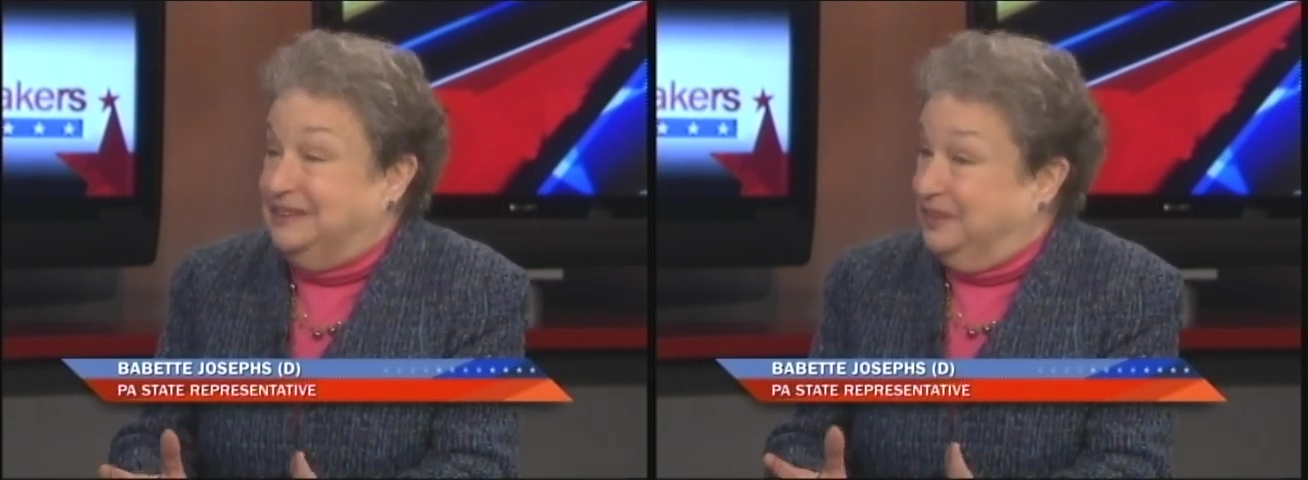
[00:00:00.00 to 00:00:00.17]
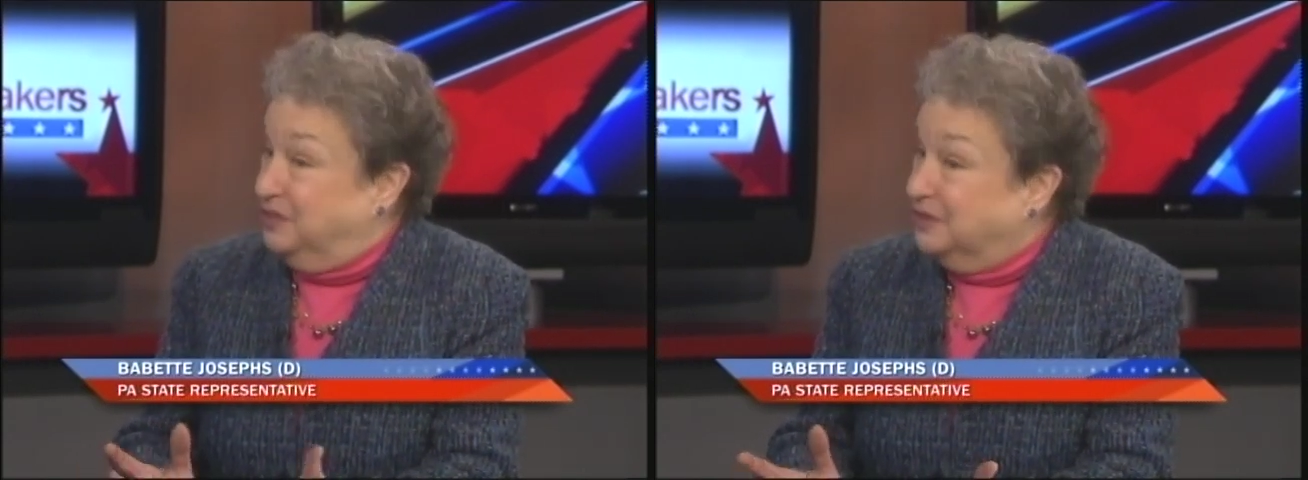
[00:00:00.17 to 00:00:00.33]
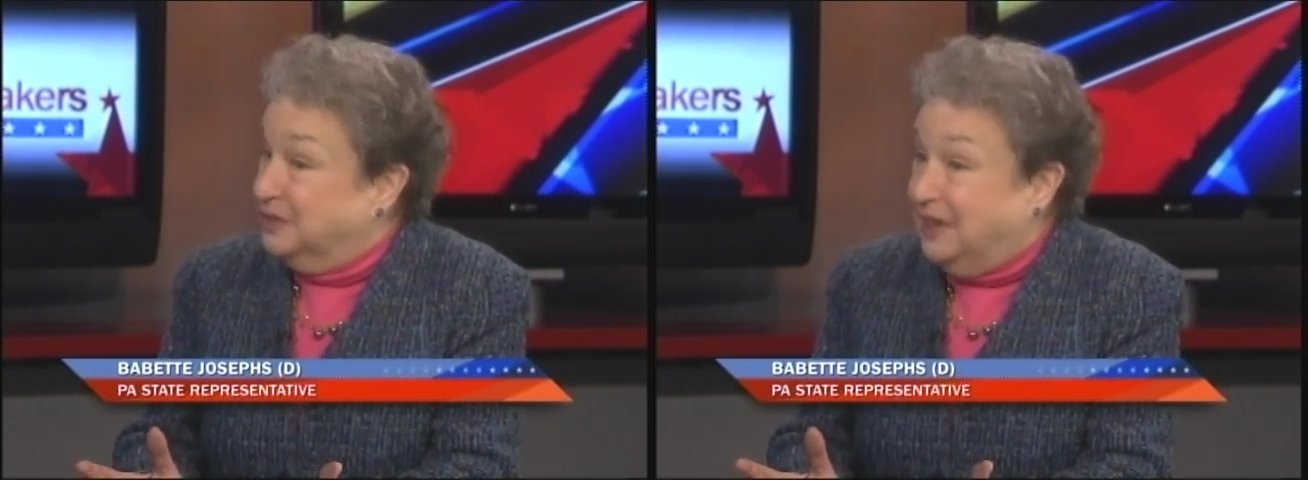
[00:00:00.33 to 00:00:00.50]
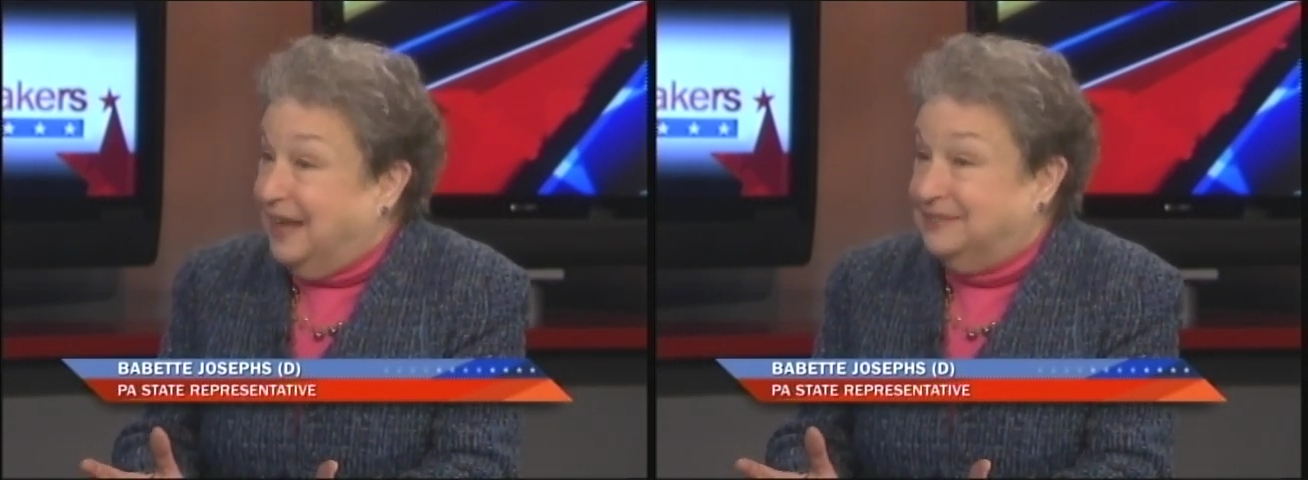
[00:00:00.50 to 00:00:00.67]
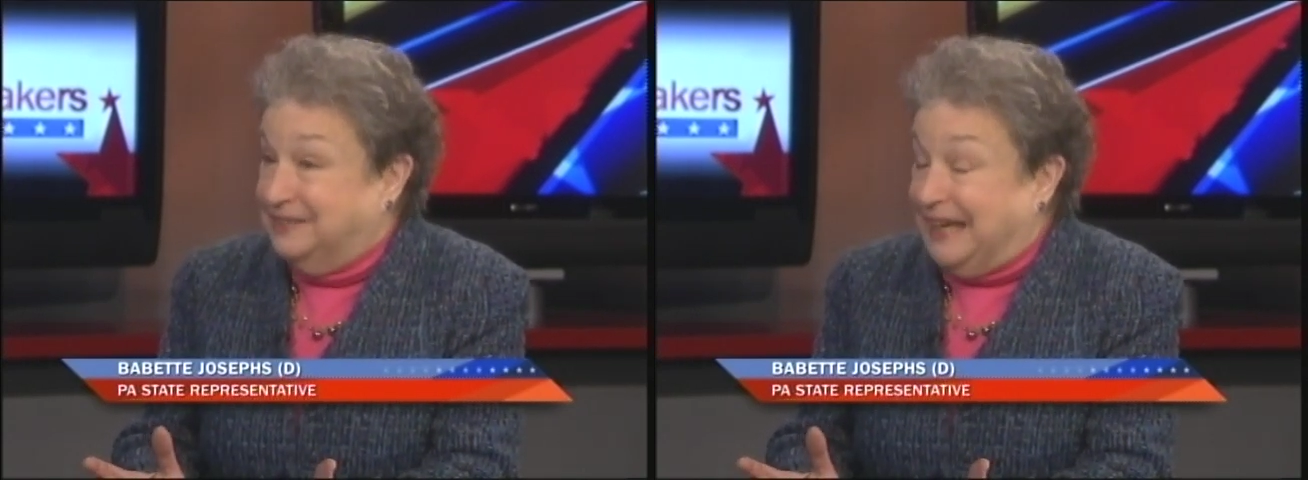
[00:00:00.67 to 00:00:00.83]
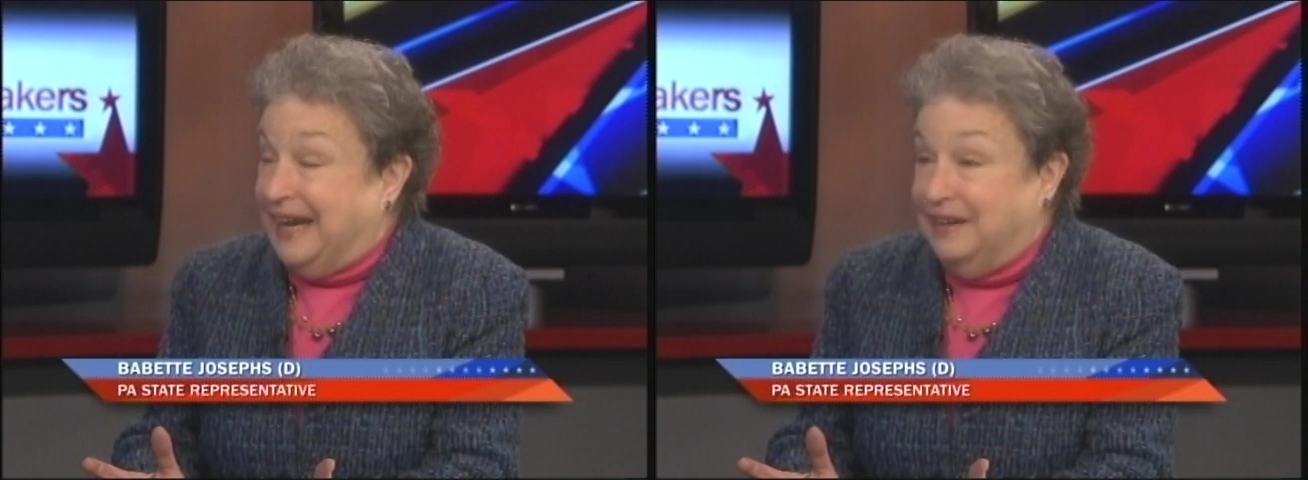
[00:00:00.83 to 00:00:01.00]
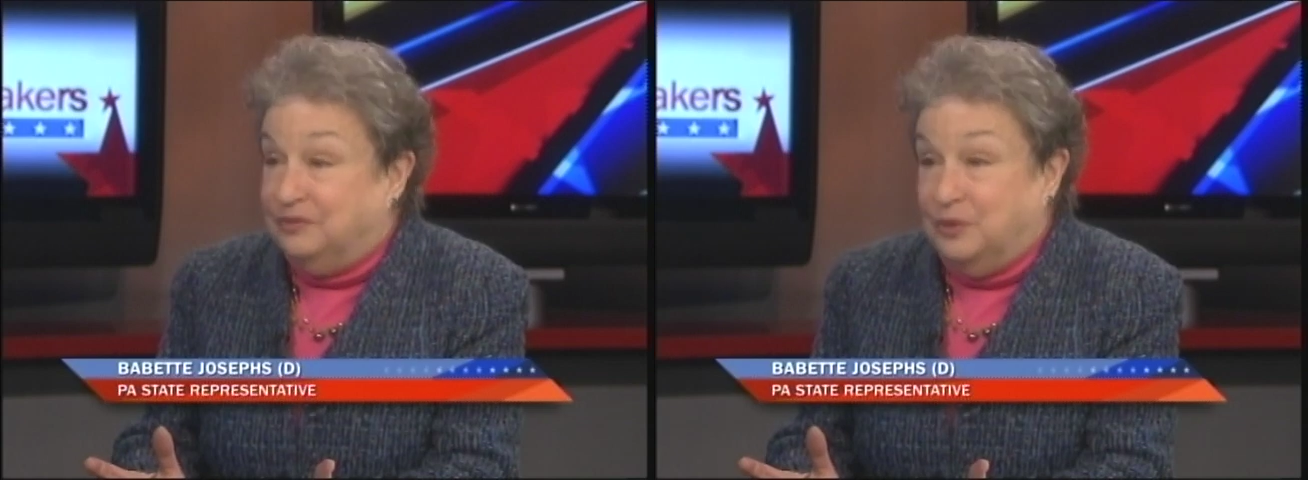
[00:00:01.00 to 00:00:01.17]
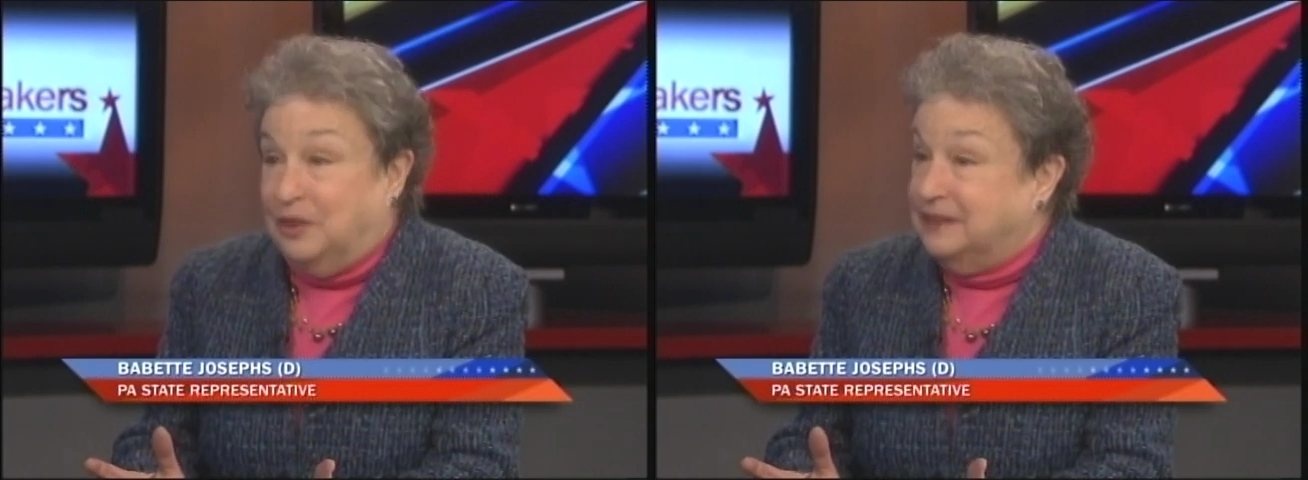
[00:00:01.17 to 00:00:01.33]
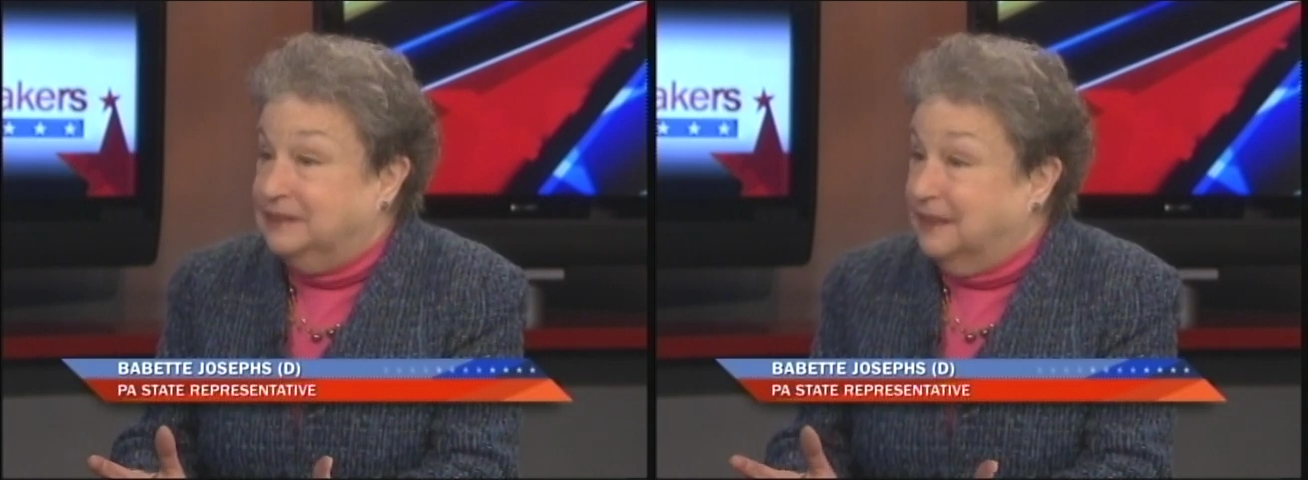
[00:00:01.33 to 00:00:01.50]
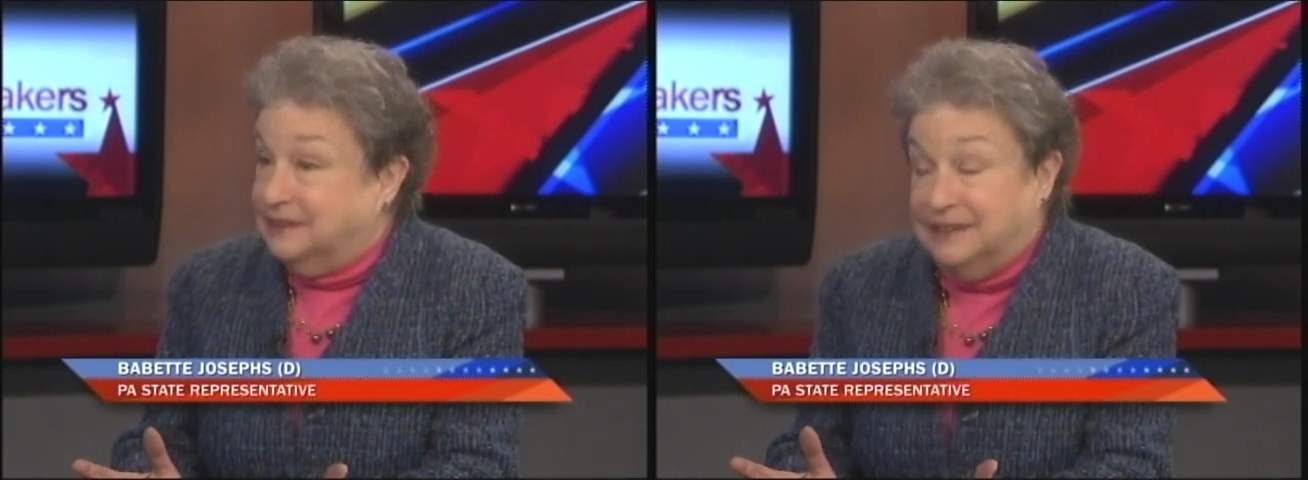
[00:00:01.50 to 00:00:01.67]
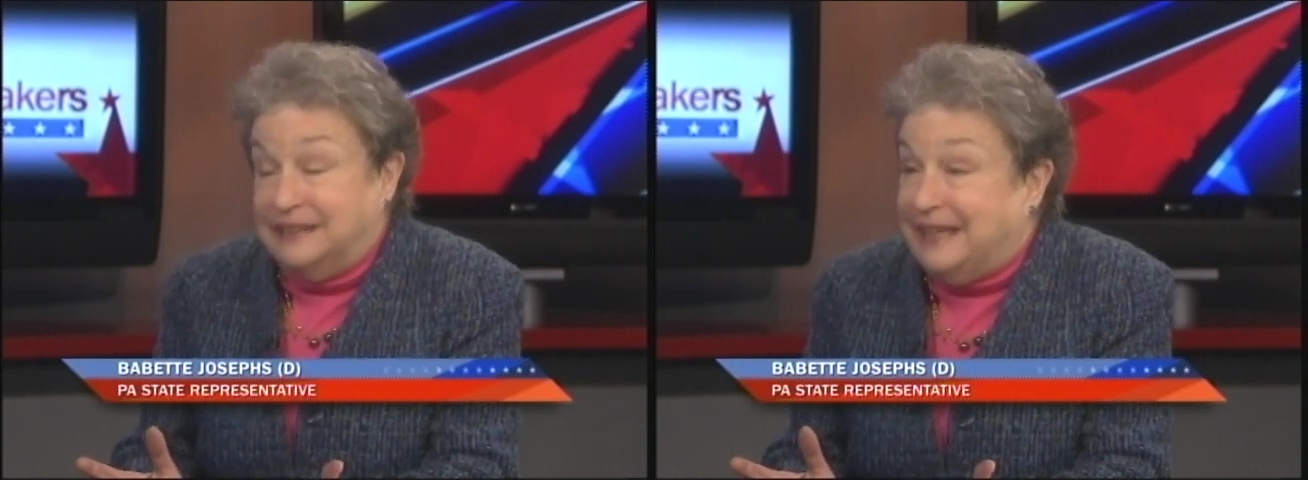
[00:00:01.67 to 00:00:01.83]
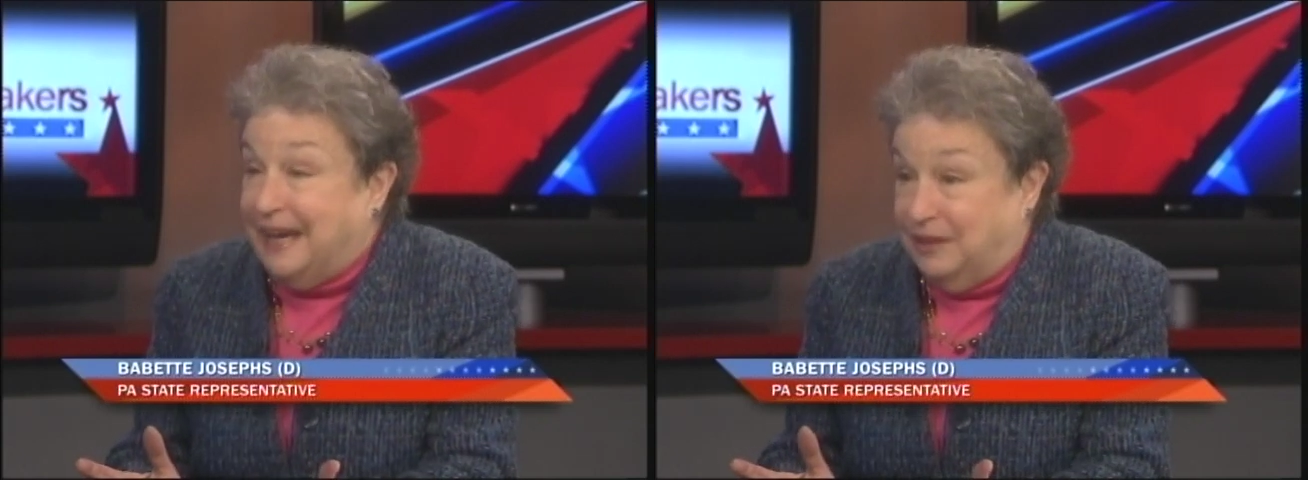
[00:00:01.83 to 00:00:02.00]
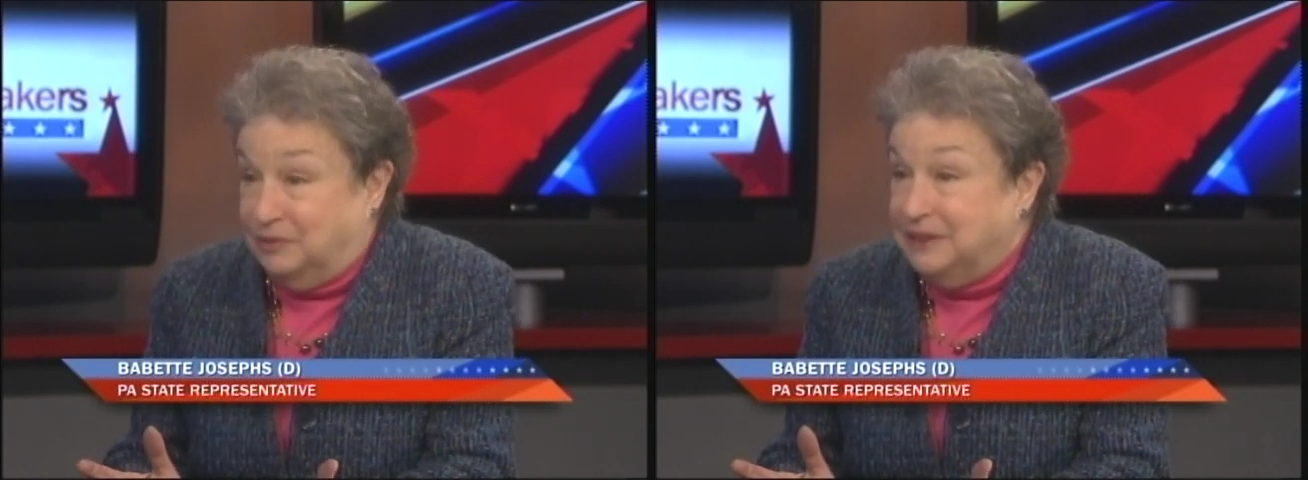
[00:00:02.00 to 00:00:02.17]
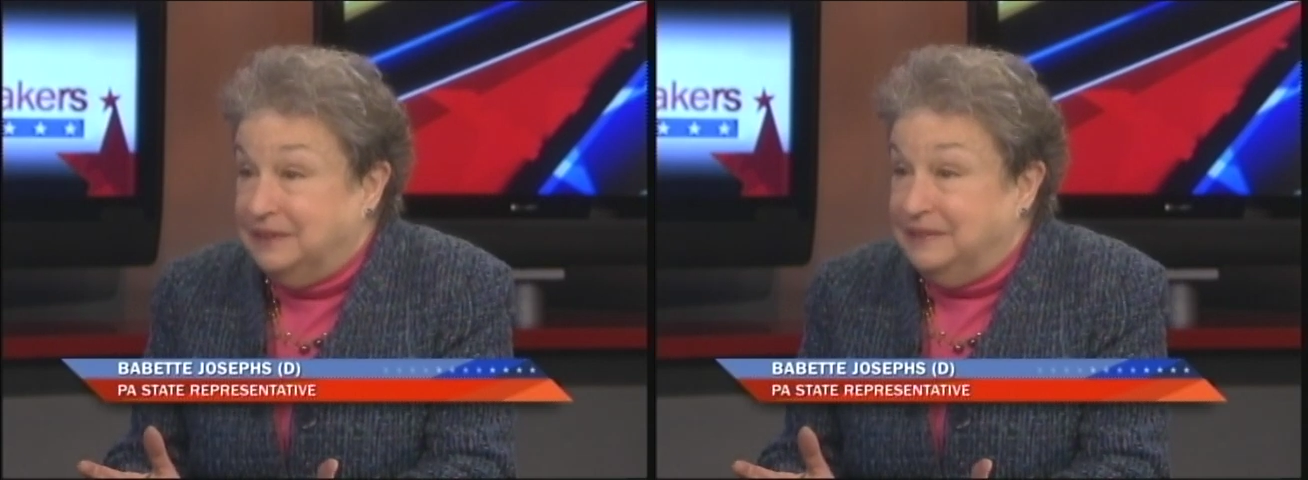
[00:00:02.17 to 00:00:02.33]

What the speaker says: you're allowed to have one, doesn't count.